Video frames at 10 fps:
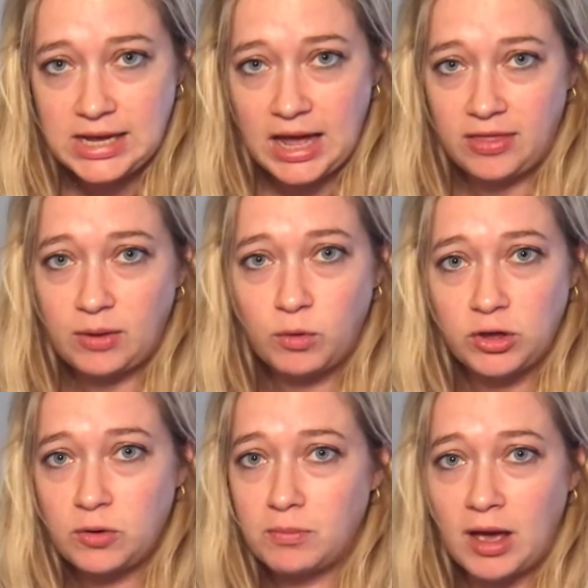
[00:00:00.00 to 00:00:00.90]
And then what
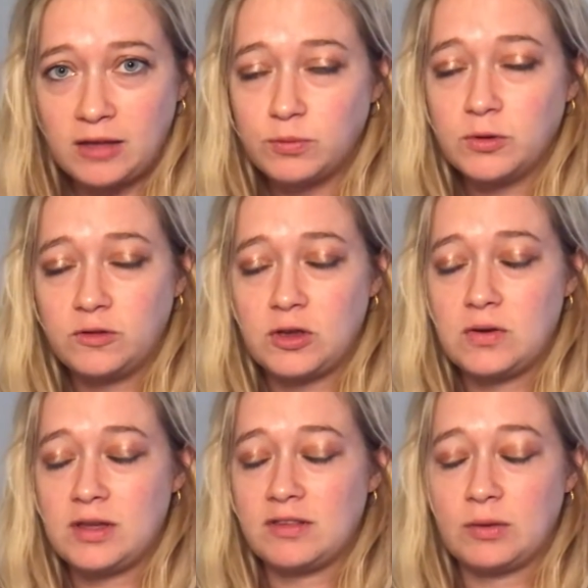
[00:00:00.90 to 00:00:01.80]
your mind will do
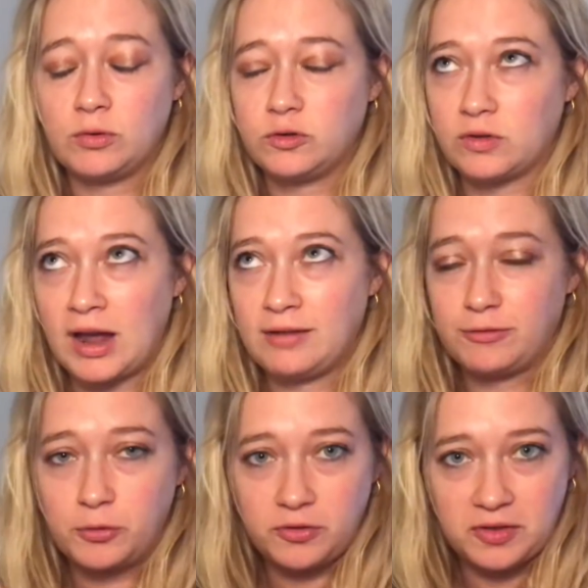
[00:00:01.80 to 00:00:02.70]
is it will try and
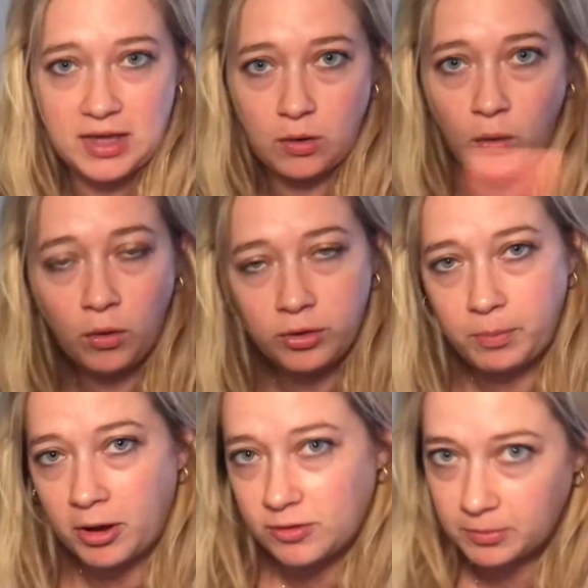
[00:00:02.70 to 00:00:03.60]
foresee all the
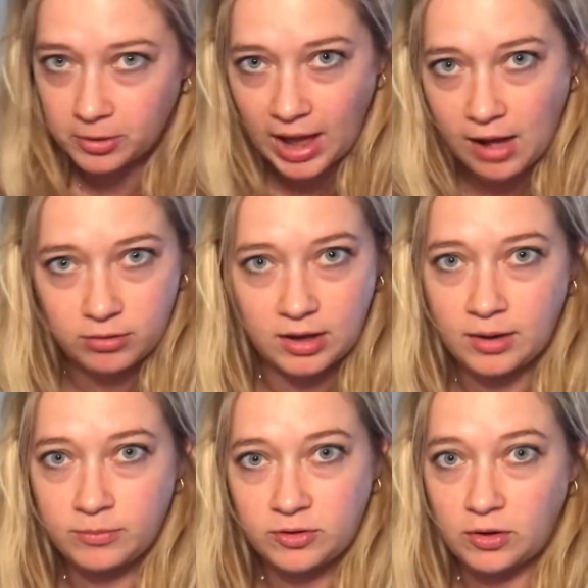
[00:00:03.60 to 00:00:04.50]
possible
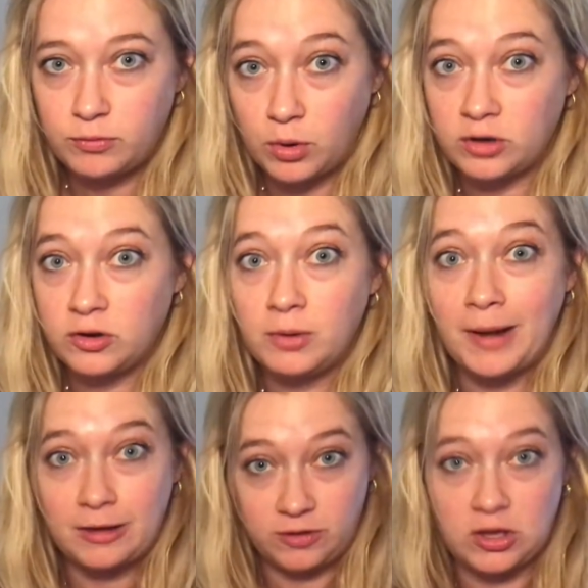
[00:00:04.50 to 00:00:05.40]
outcomes of what you're
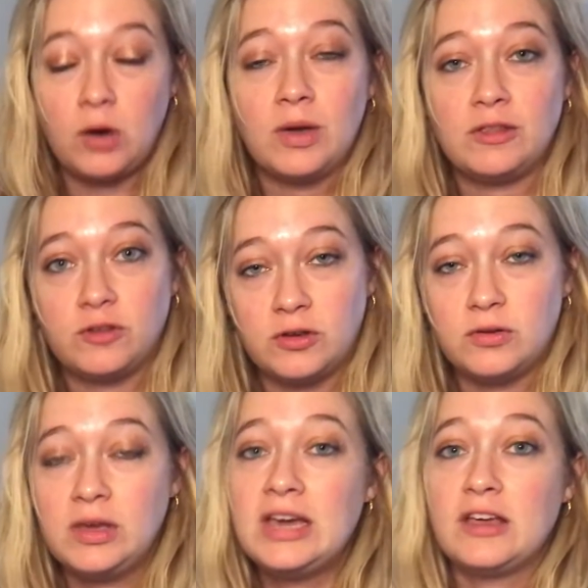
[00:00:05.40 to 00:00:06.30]
about to go
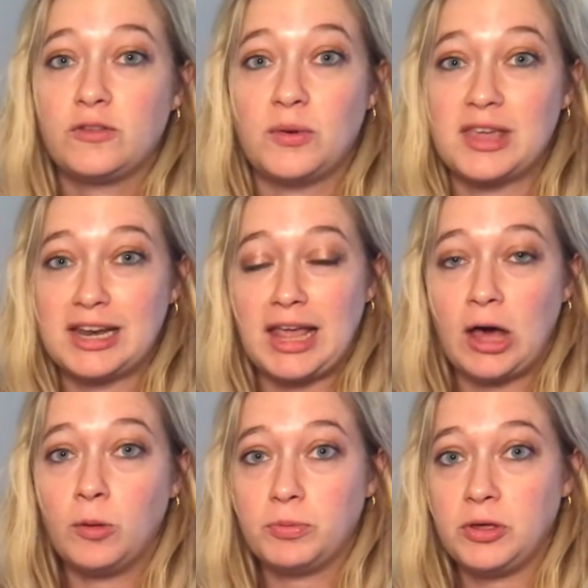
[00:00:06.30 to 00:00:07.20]
into, so it can
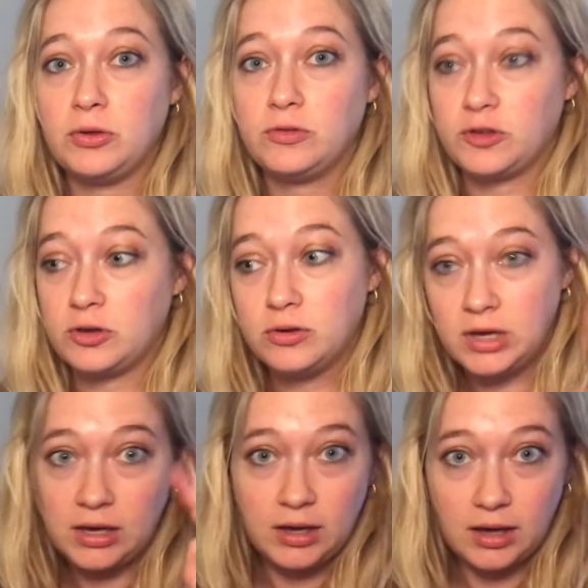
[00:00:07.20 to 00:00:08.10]
help you to
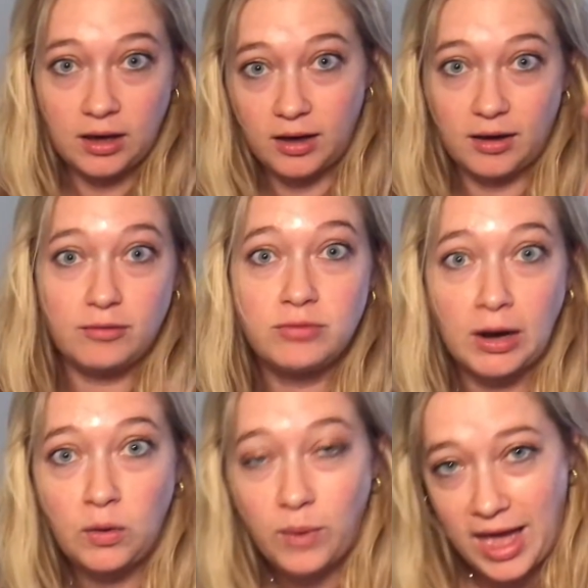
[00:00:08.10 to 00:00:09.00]
uh,
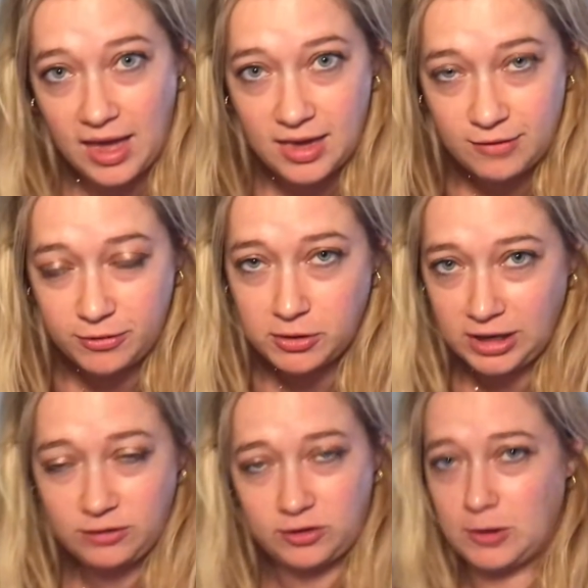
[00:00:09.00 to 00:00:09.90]
run away if you
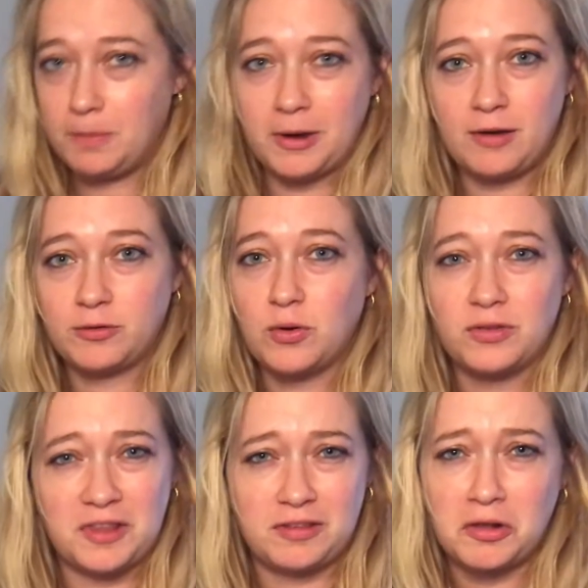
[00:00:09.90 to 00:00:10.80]
need to. But of
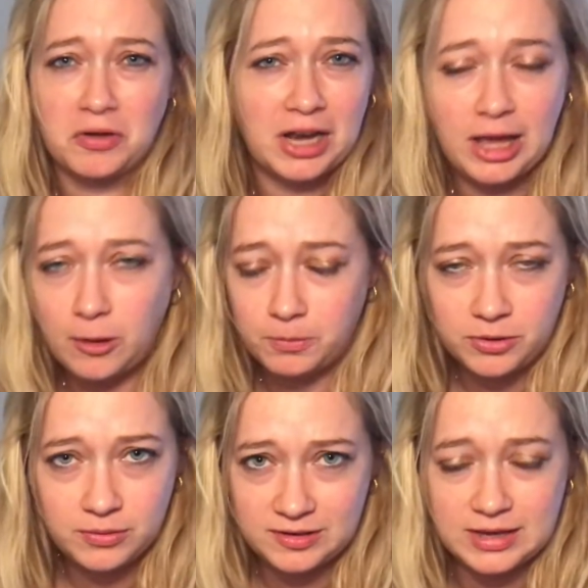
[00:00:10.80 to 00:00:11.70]
course, that's not going to help
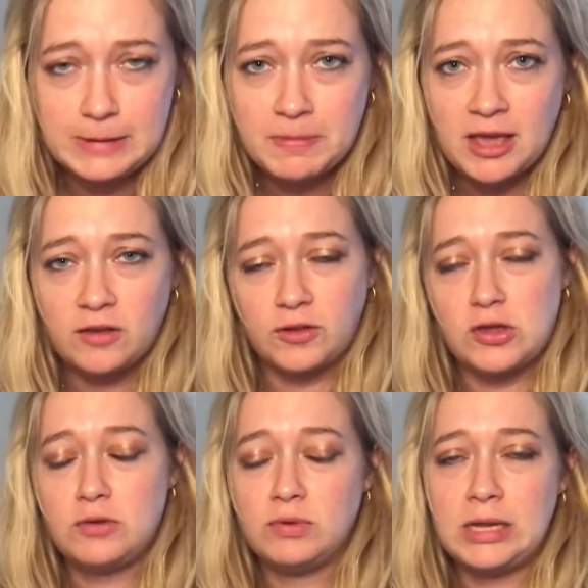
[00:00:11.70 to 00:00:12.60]
you, is it? So
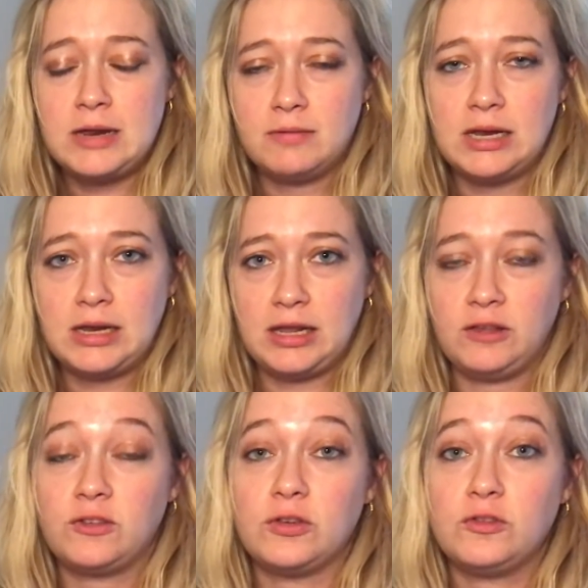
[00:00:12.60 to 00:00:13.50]
you really, really
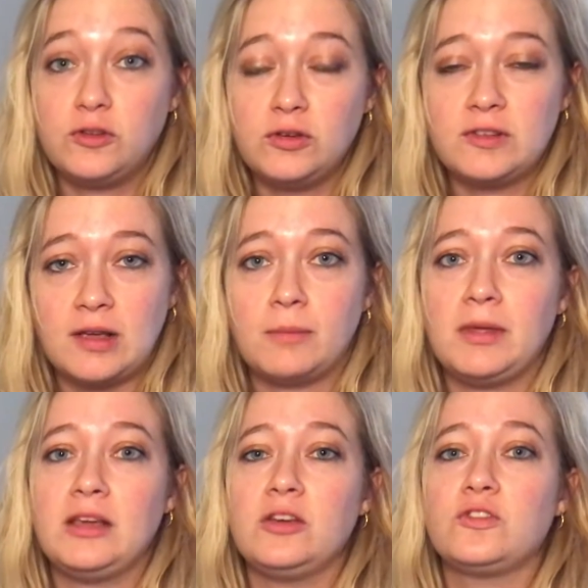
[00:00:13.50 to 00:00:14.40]
need to do
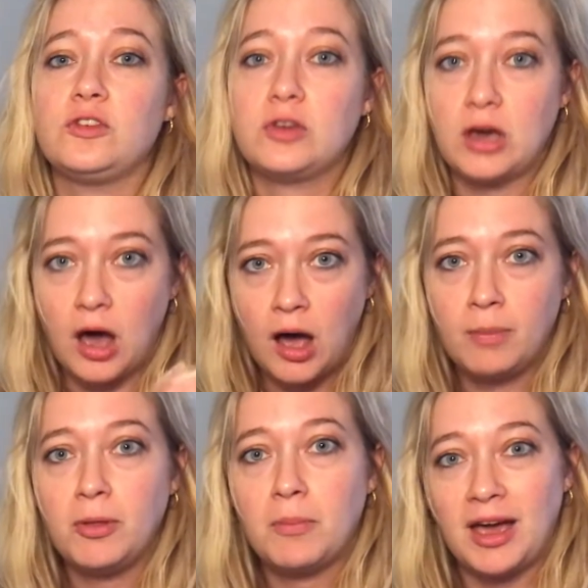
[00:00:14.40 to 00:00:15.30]
something to
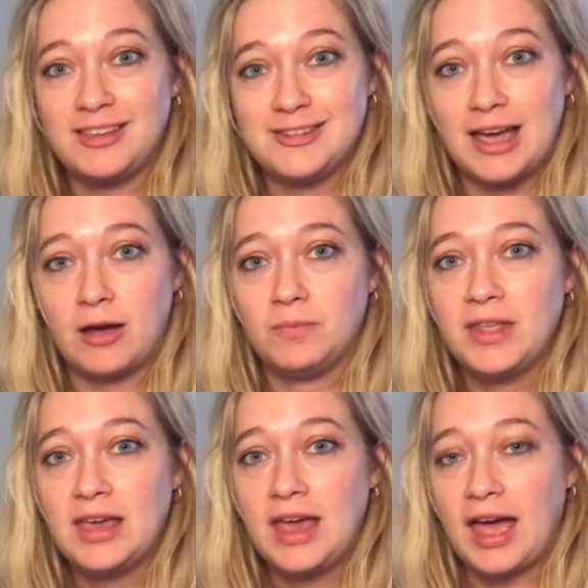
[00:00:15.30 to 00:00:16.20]
calm the mind down.
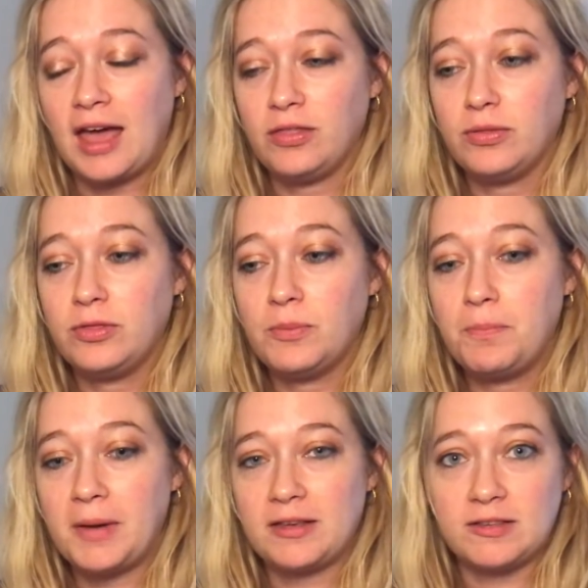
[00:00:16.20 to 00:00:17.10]
And the
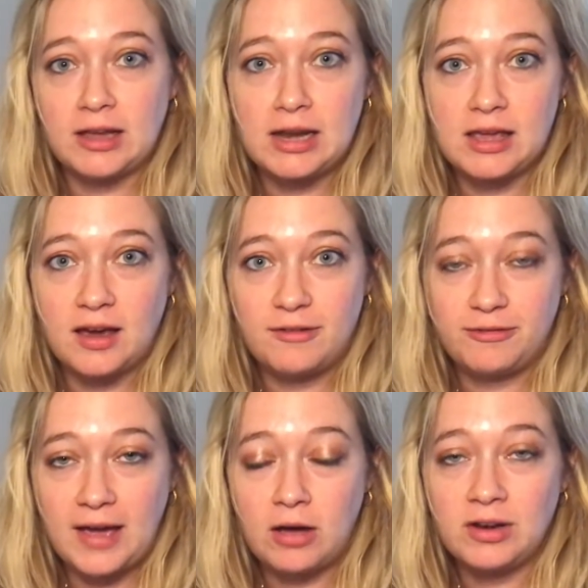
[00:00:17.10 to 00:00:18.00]
best technique I've
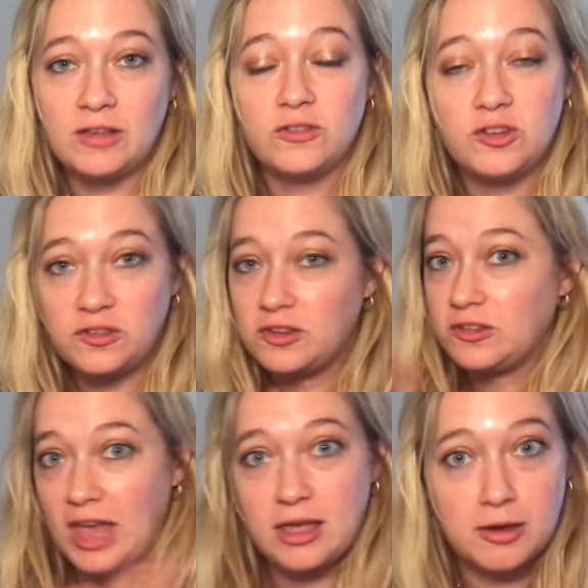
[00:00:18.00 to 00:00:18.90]
found is just to
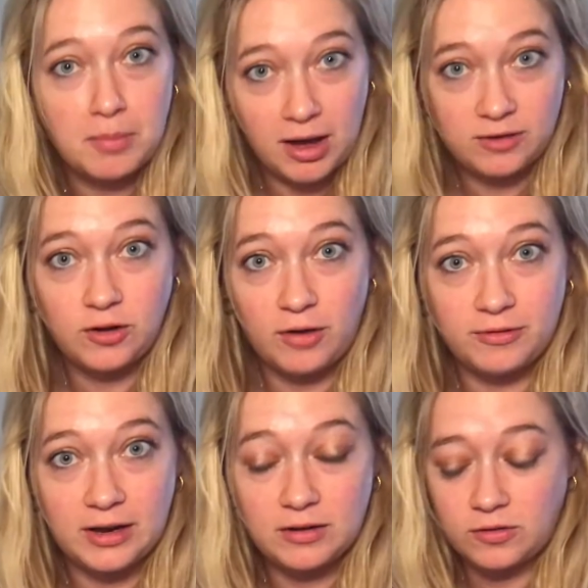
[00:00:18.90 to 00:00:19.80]
take your mind off
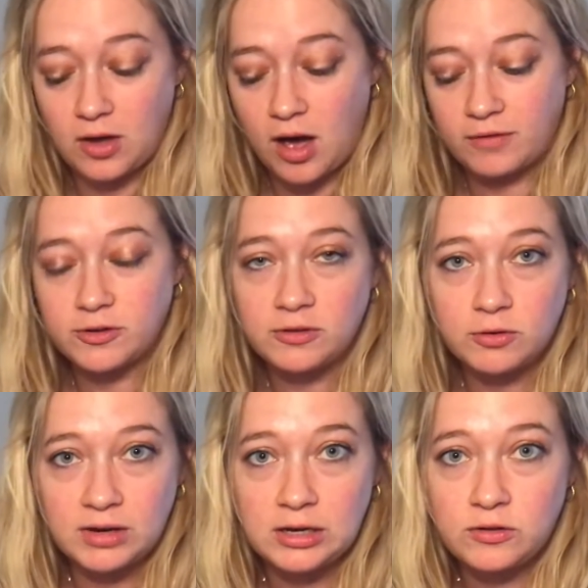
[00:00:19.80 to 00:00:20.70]
it. So after you've
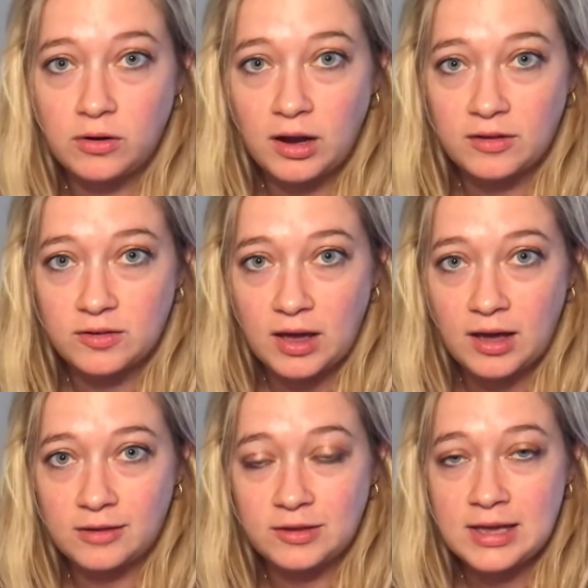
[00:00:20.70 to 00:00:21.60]
greeted your
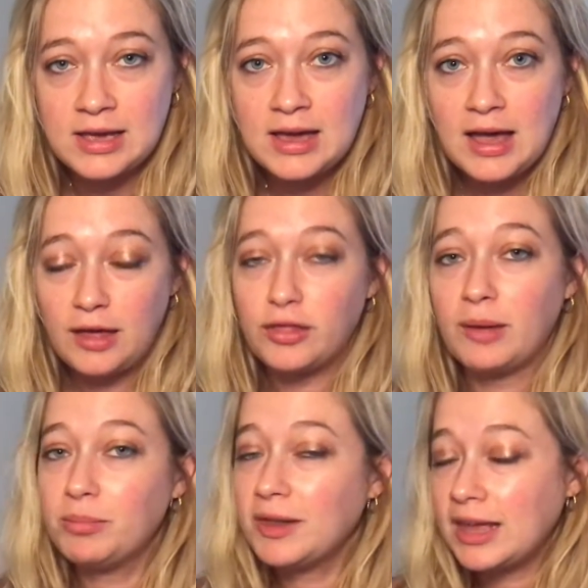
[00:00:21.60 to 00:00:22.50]
anxiety,
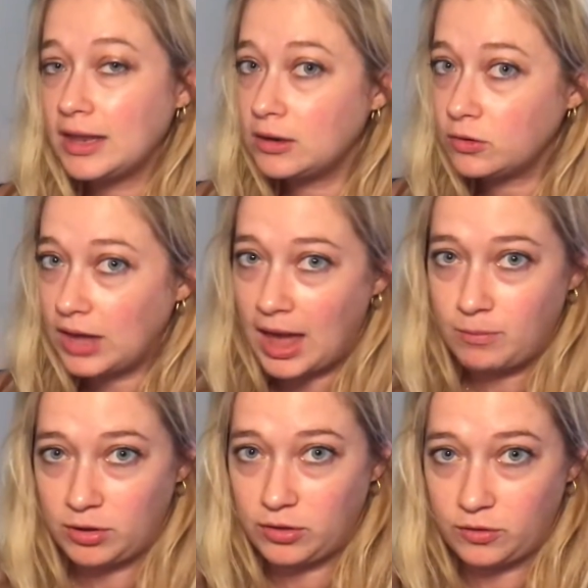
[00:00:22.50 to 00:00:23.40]
then play a little game
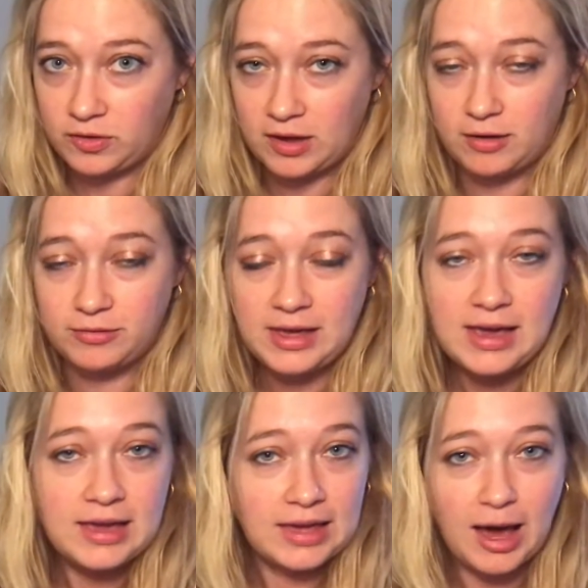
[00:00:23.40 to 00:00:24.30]
with yourself.
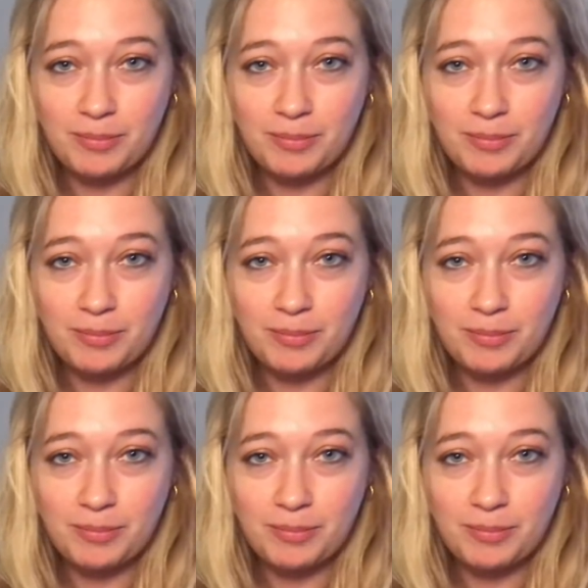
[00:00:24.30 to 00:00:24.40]
Count